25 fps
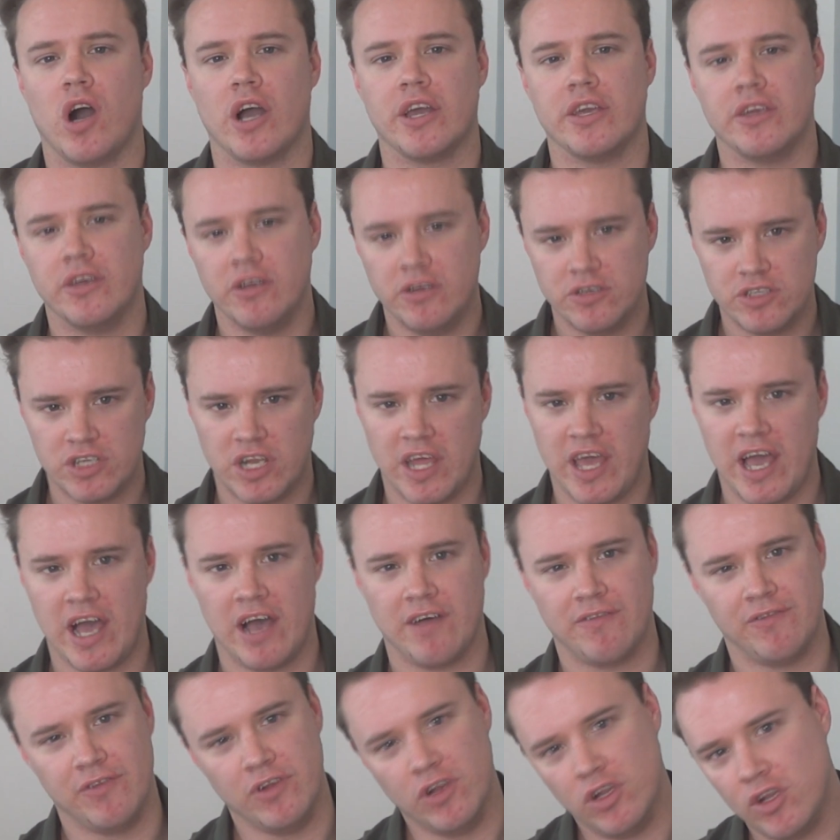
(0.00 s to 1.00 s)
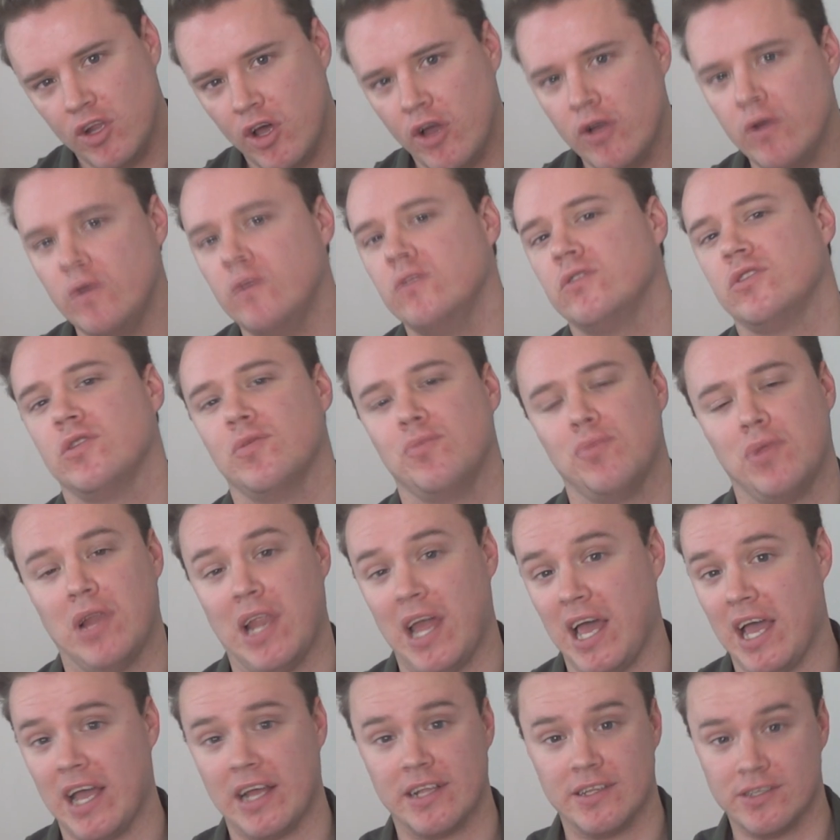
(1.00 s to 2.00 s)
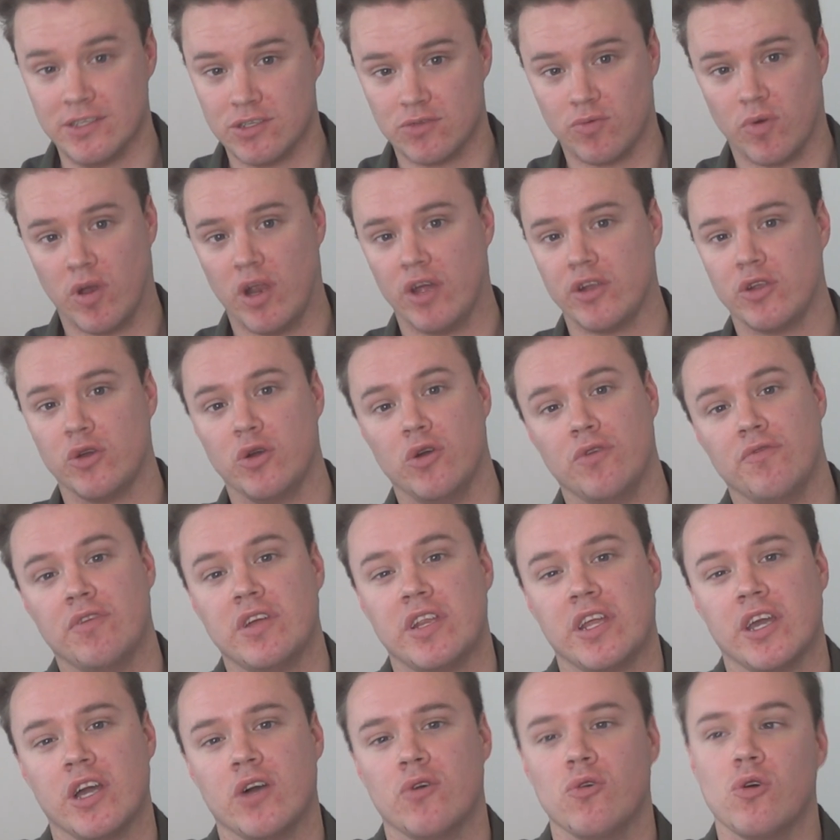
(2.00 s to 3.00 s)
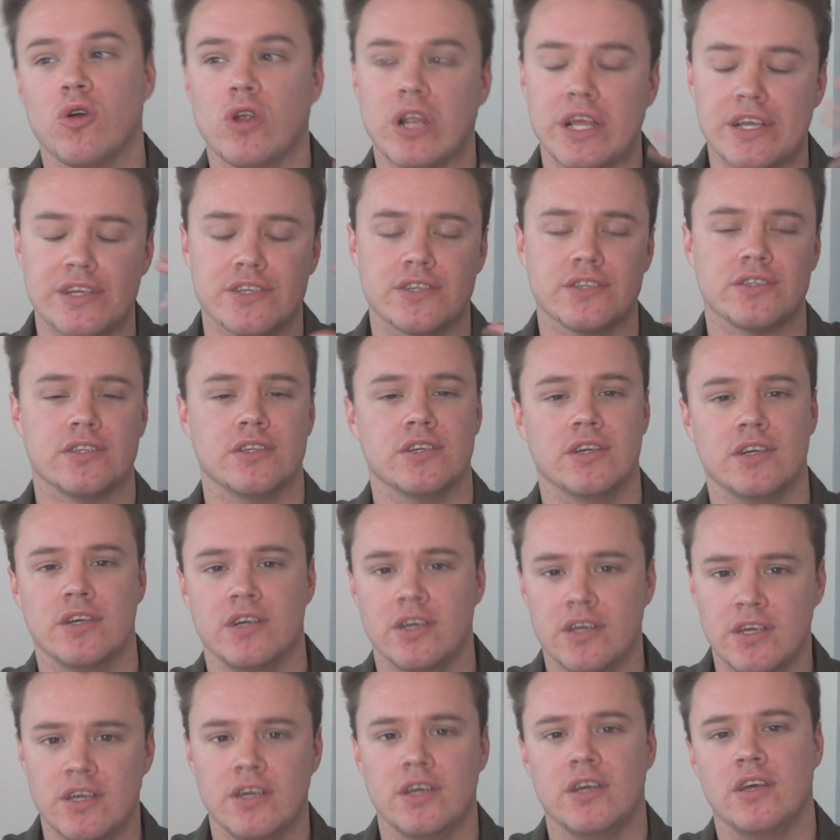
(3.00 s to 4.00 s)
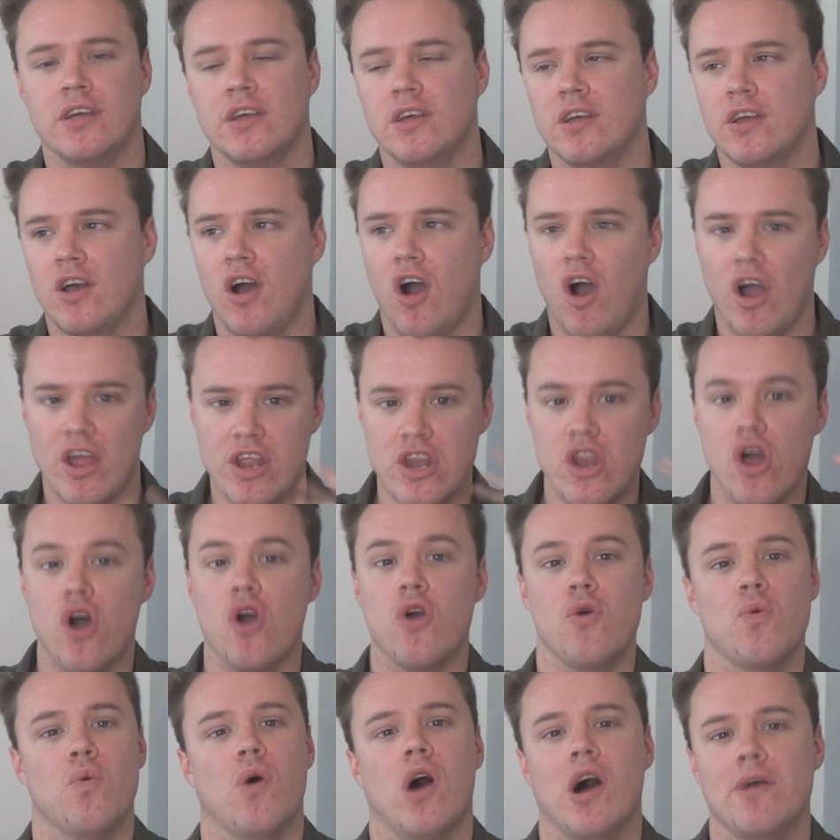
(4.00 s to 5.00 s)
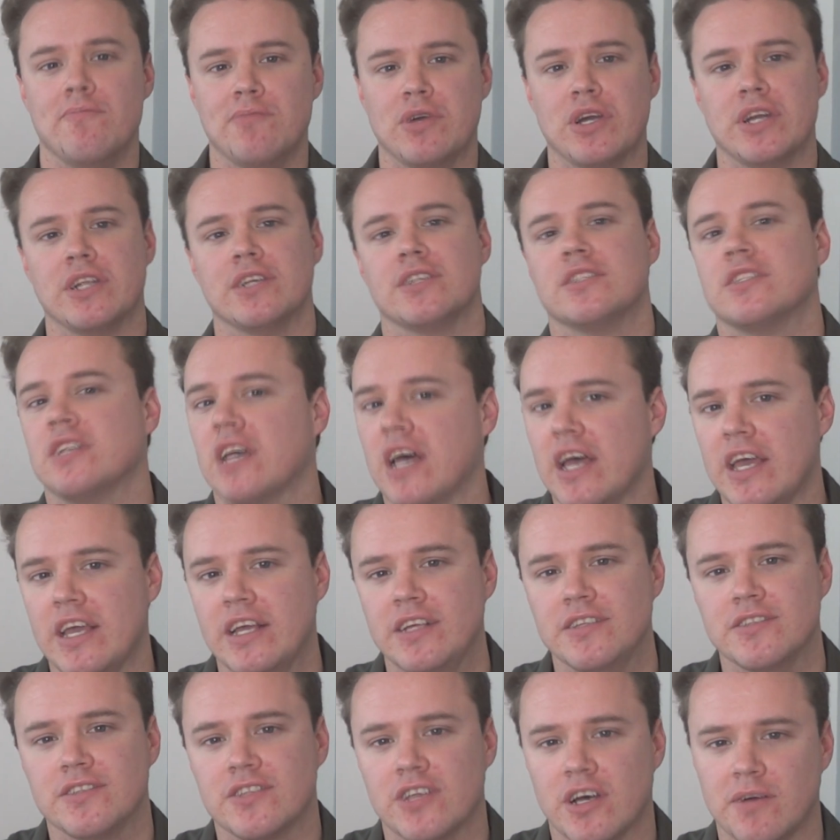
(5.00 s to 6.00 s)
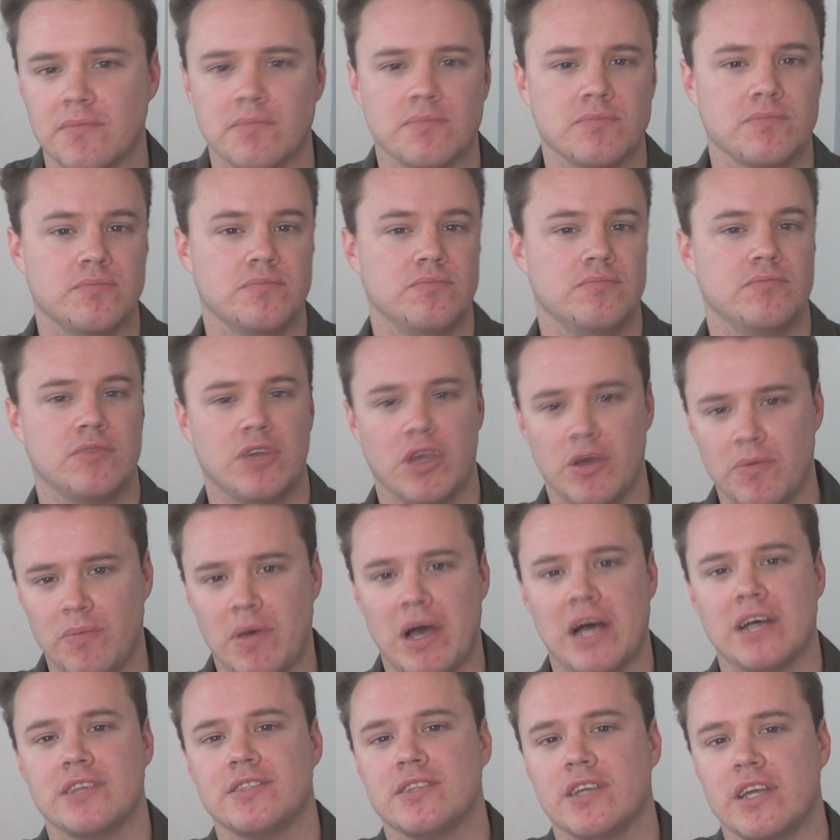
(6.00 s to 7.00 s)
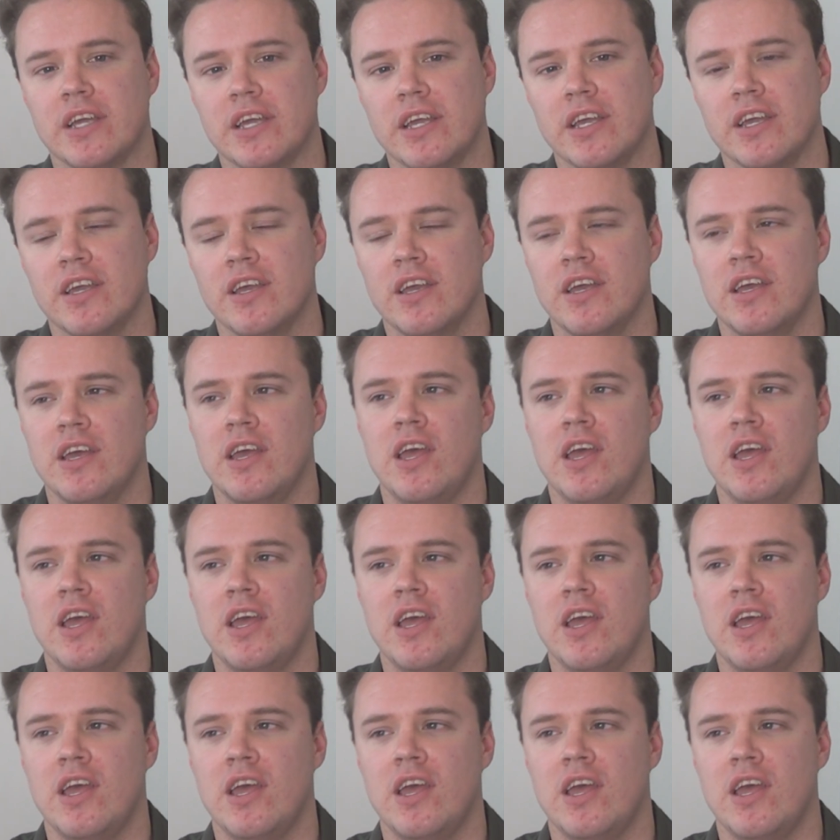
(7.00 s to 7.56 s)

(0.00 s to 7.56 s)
I usually have loads of plans when I do a video, or at least I know what I'm going to say in some capacity,